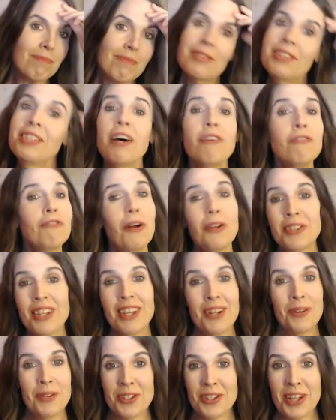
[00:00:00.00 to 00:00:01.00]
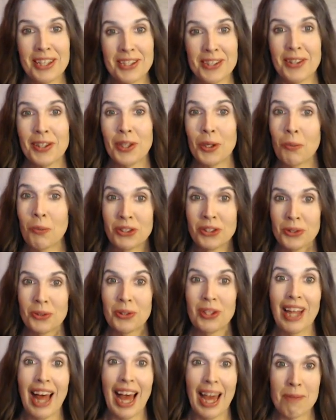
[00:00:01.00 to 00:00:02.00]
Now, falsetto is not something you want to
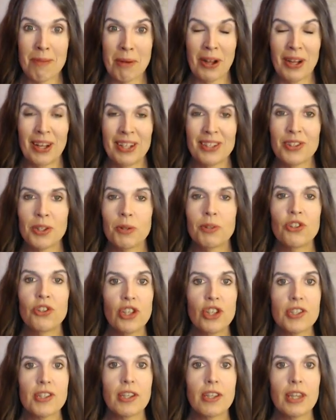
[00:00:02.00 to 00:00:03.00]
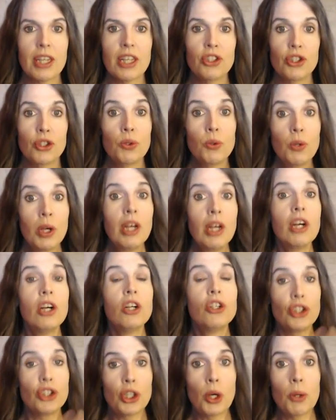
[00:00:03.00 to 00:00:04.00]
rely upon, so it's just something to
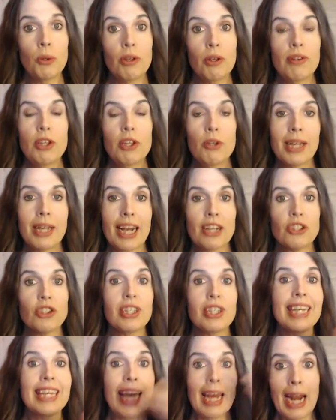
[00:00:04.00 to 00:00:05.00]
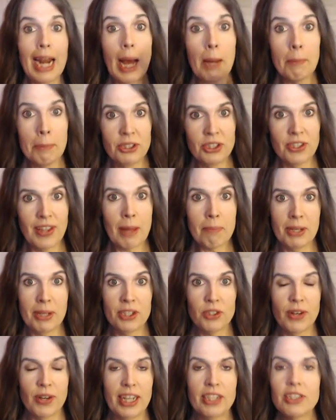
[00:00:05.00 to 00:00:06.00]
show you that you can actually get up into that
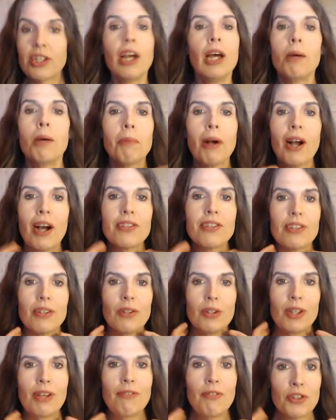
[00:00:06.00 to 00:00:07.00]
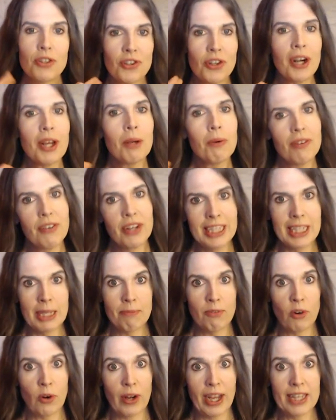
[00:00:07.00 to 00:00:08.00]
pitch range, because if you're starting with a very deep
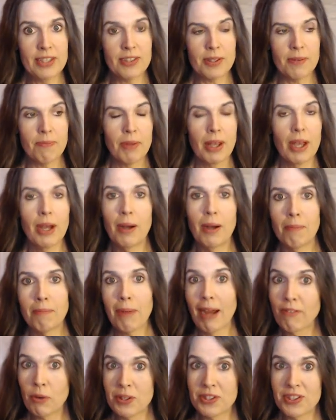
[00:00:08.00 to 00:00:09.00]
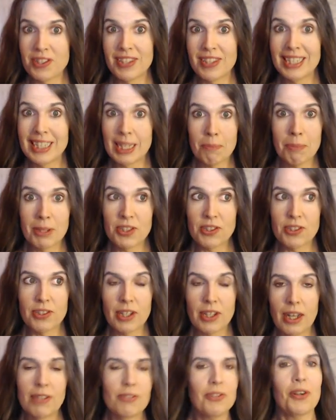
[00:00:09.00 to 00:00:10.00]
voice, My voice is the deepest.
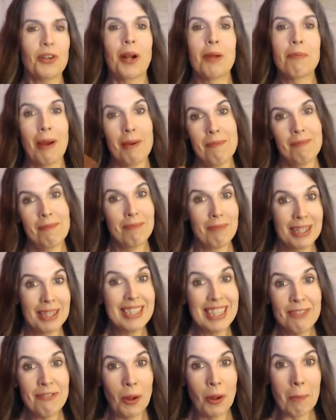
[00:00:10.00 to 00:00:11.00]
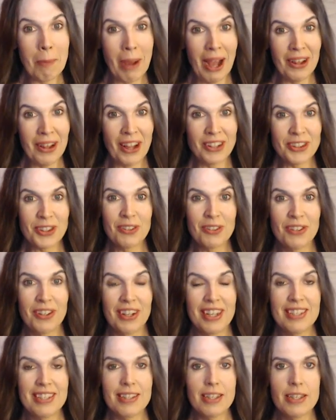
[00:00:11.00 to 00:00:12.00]
My default biological
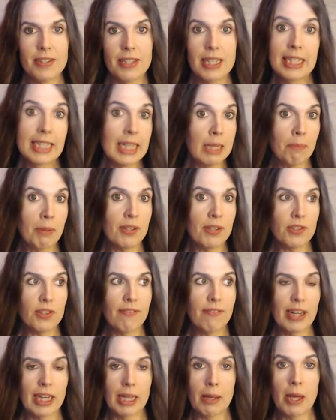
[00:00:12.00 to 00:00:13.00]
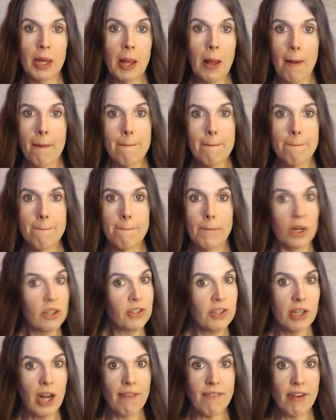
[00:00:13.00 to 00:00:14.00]
voice is the deepest of any
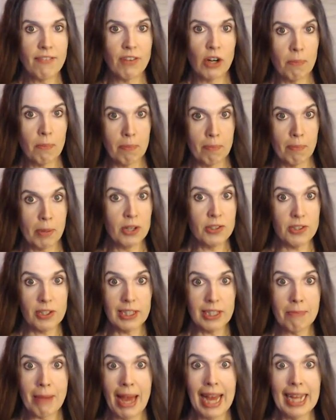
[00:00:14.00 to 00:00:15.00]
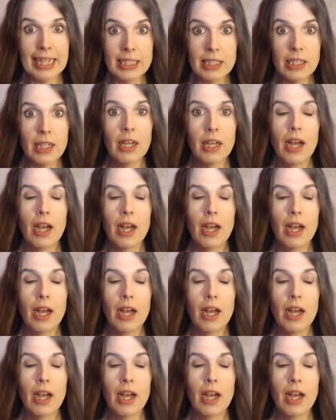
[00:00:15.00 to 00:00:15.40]
person I've ever personally met.